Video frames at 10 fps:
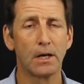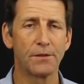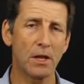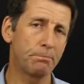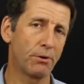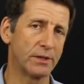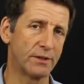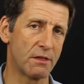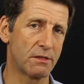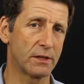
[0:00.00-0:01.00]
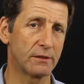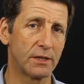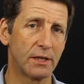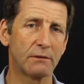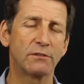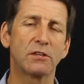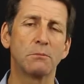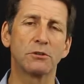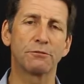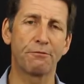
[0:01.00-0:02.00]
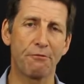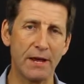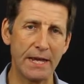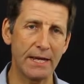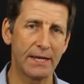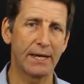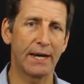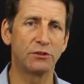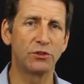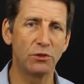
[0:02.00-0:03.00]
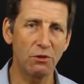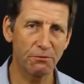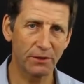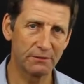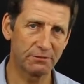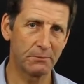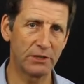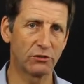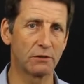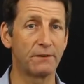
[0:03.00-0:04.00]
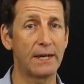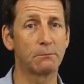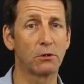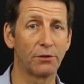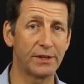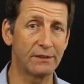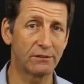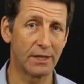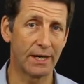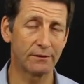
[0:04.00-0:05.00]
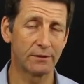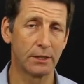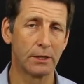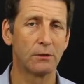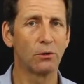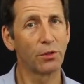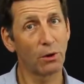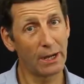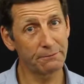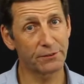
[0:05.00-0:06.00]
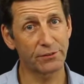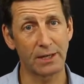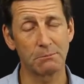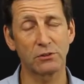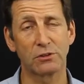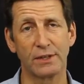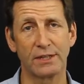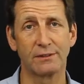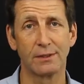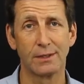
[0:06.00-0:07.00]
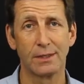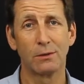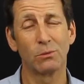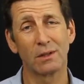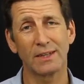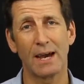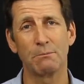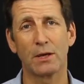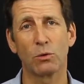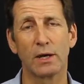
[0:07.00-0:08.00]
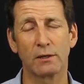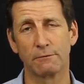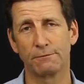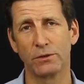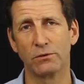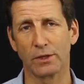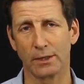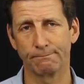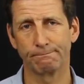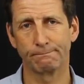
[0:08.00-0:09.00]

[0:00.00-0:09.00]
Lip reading: The other point is that there is so much free and useful information available on the internet, although I have to say much of it, well, can be quite confusing.